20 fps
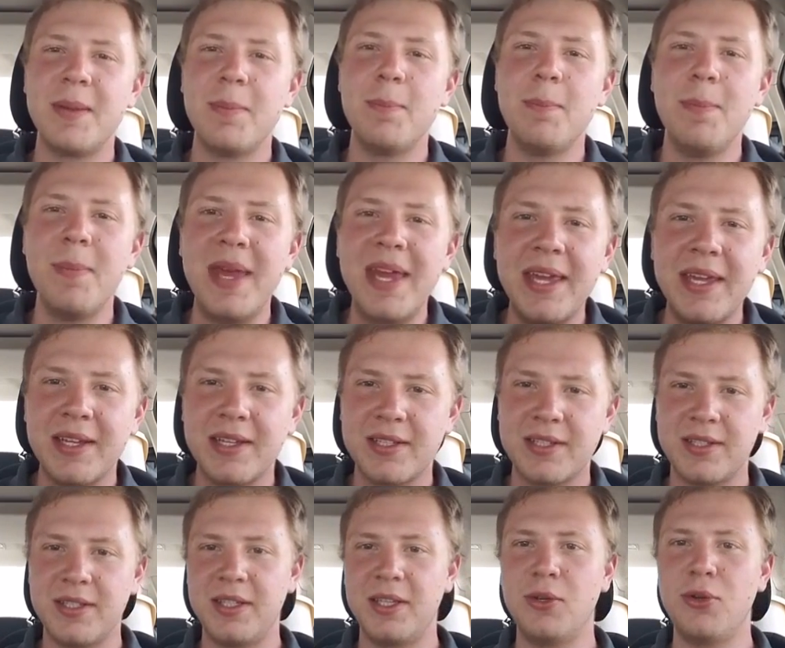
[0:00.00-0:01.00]

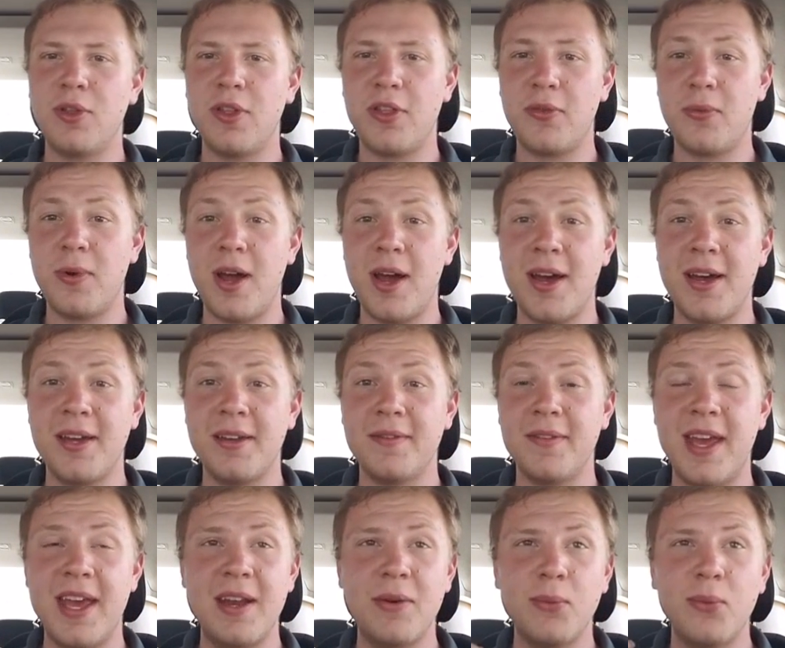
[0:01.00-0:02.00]
makes you
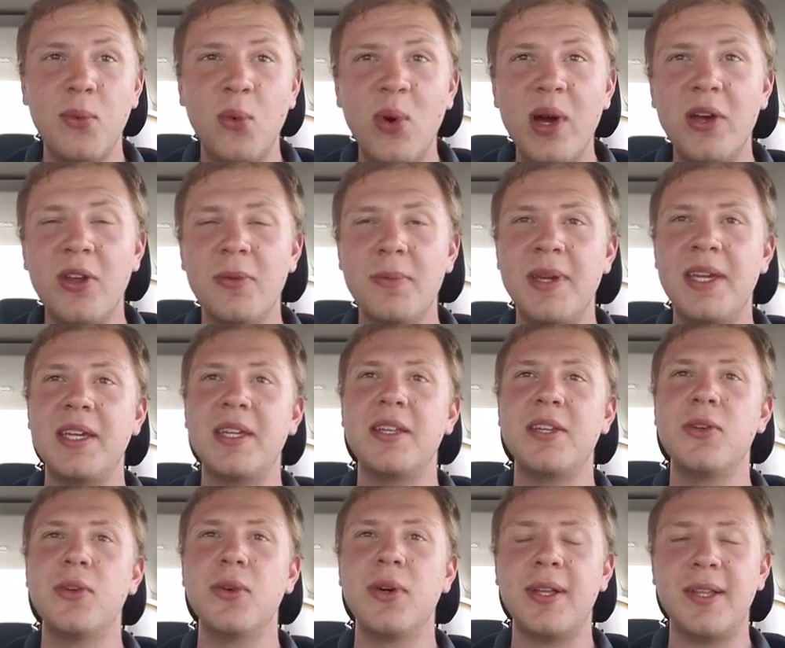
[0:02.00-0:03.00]
thrive and will
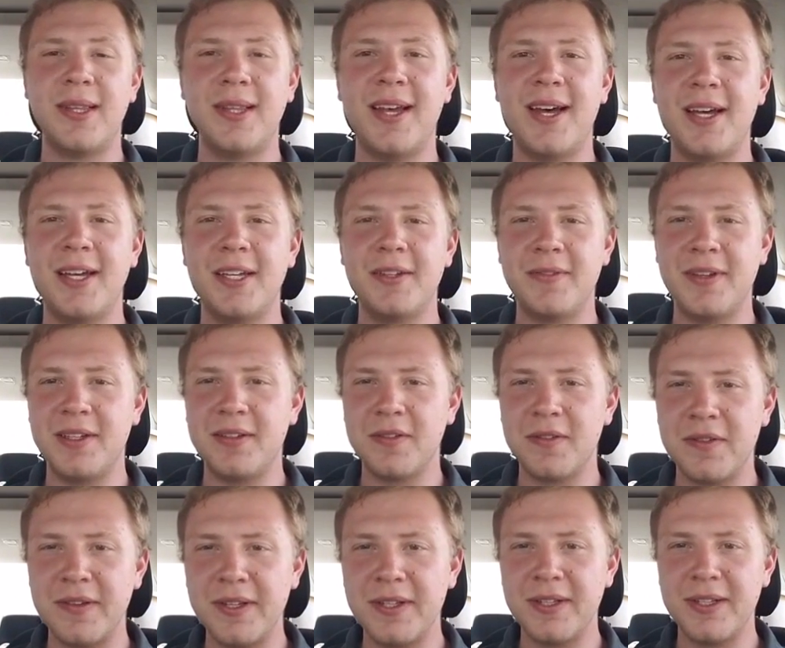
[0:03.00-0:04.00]
make you alive and
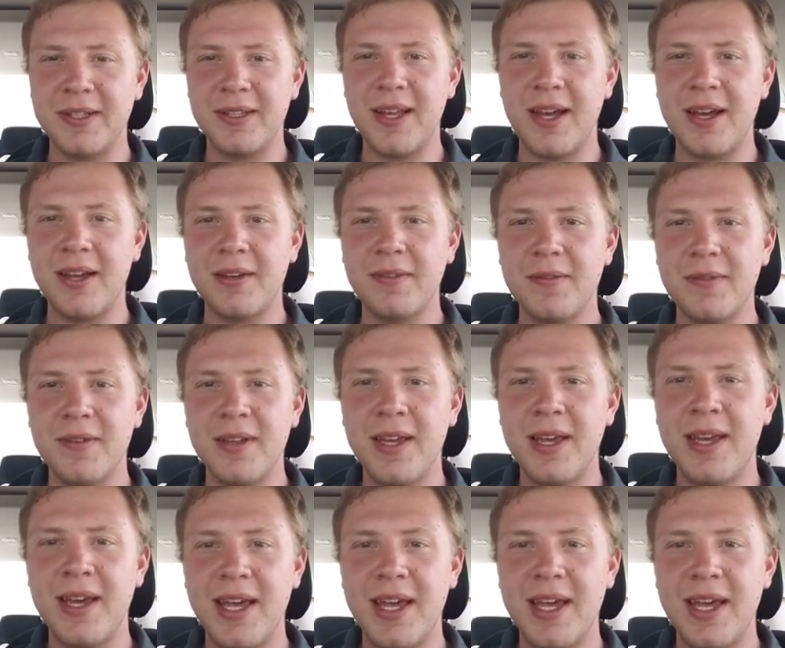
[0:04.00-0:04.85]
feel alive.